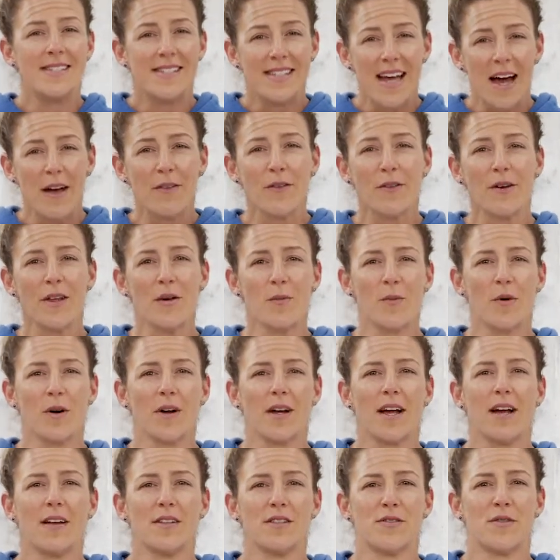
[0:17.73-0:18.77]
Downloading
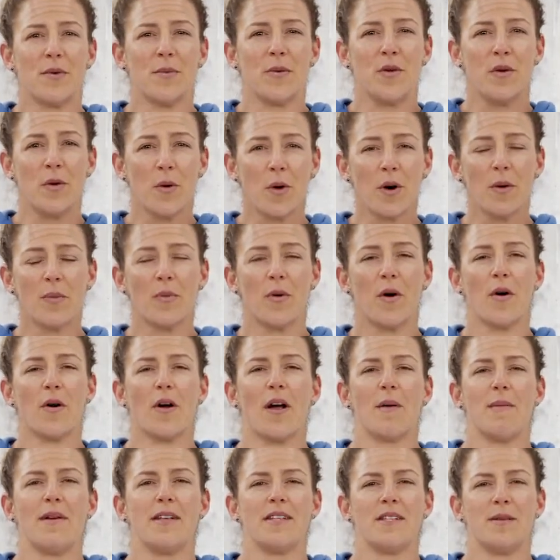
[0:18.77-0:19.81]
workouts from your
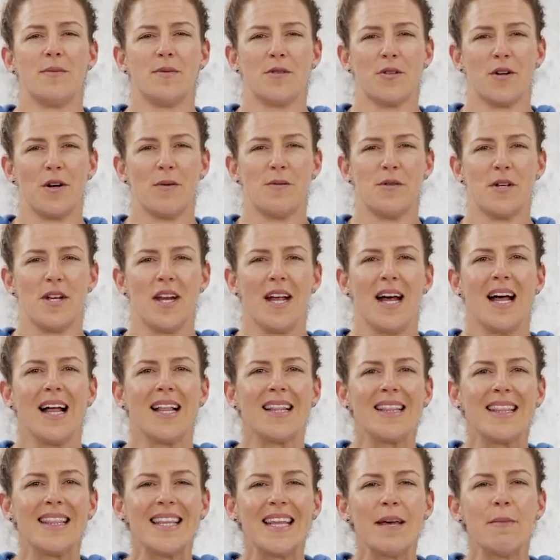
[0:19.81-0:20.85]
programming subscription
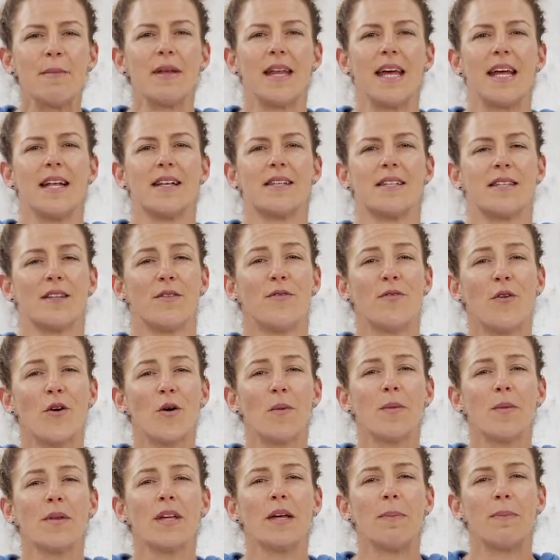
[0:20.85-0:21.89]
eliminates the
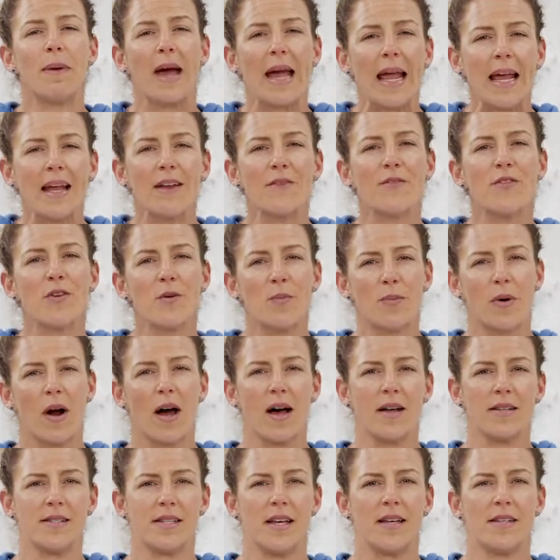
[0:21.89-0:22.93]
formerly painful
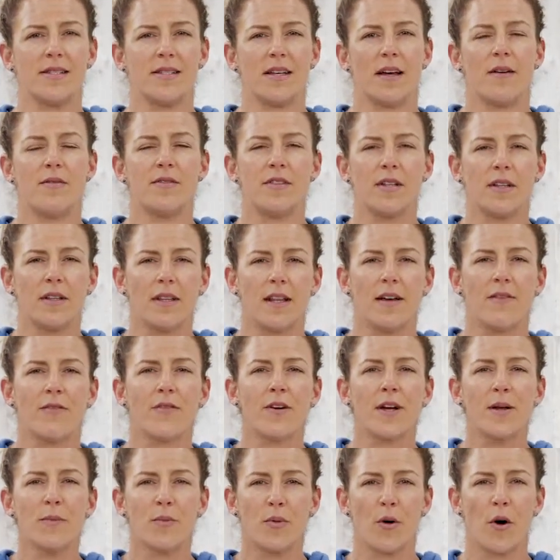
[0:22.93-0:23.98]
process of
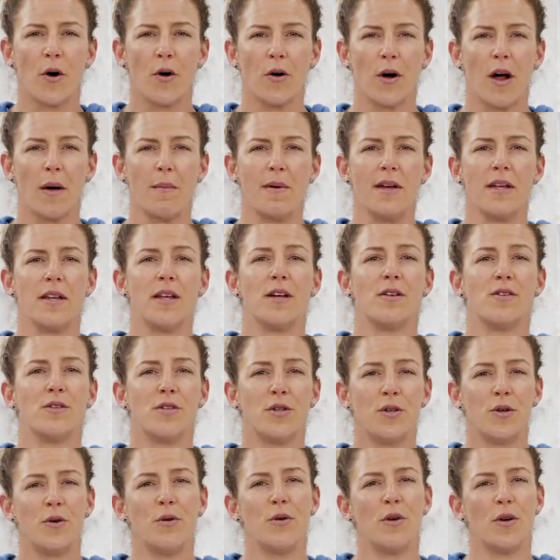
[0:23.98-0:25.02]
delivering programming
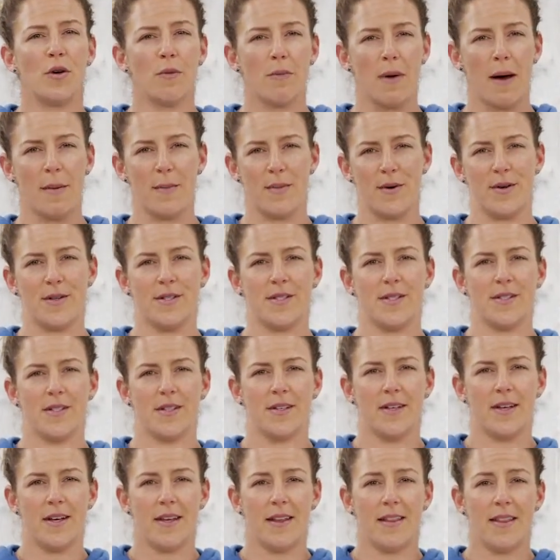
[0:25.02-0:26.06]
to your members.
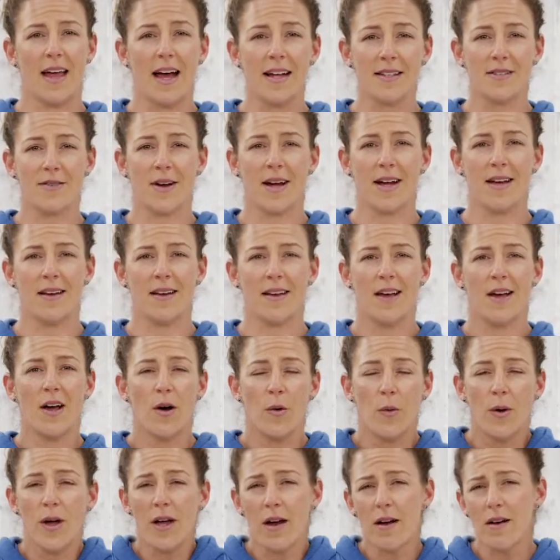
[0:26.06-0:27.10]
That's right,
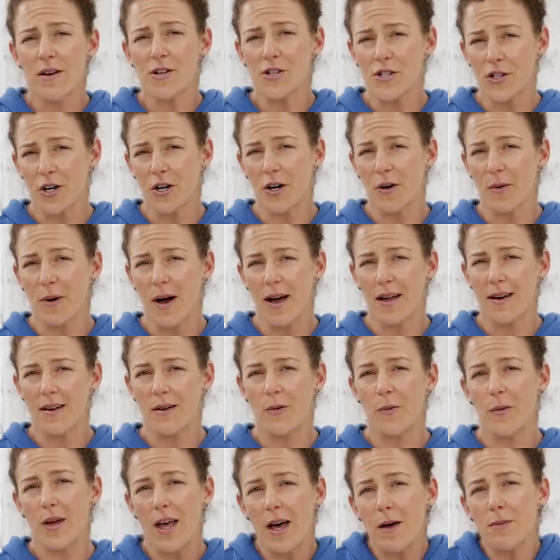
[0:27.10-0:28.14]
we here at
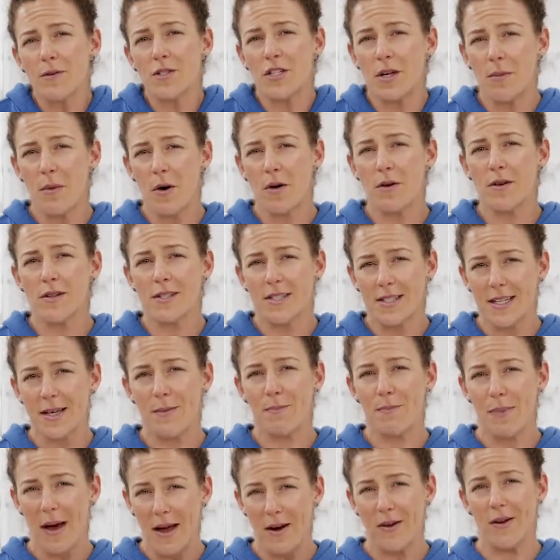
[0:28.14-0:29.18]
SugarWOD, we help gym owners
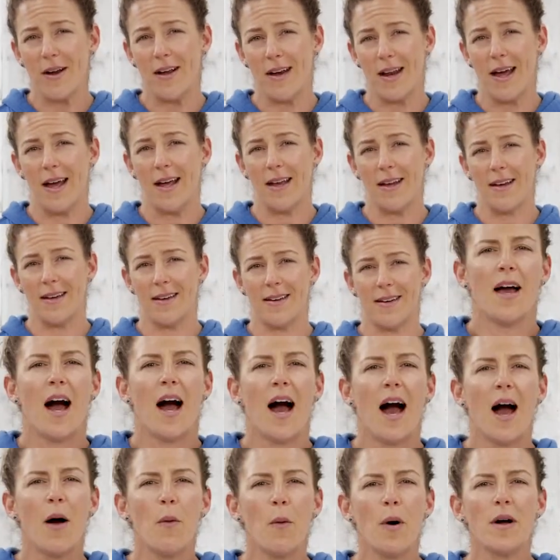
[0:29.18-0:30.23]
sleep better at night.
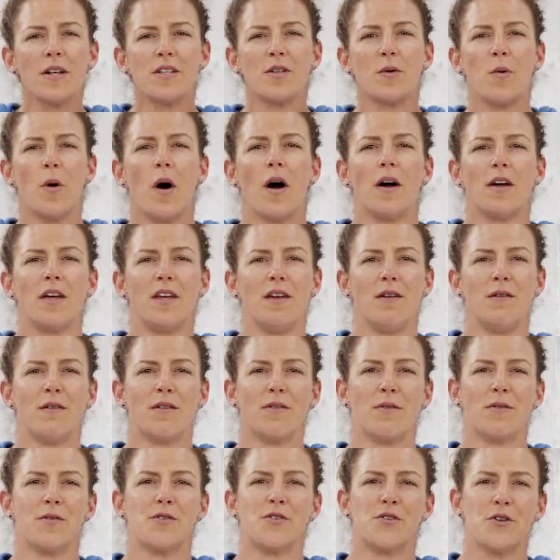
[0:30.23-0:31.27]
I want to walk you
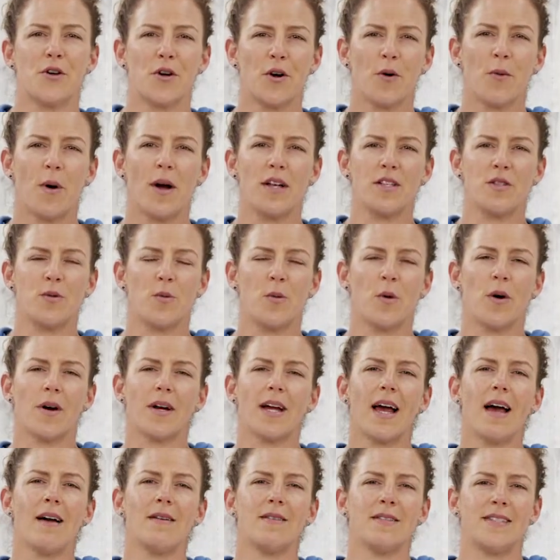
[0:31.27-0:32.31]
through SugarWOD's
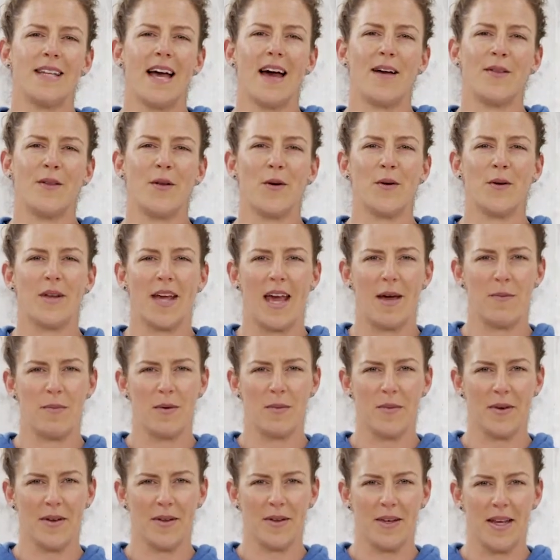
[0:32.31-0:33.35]
workout download
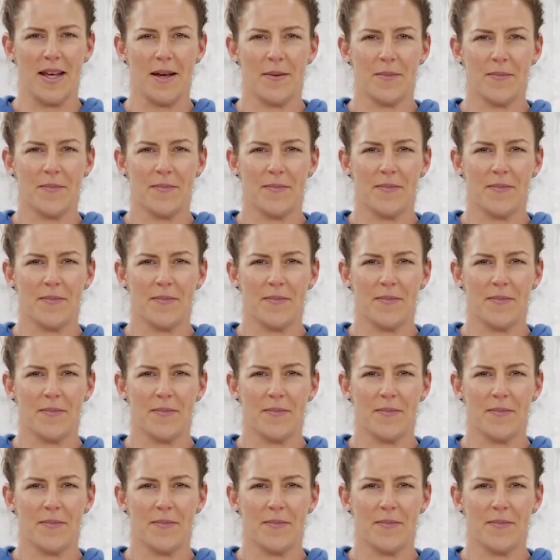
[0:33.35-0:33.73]
capability.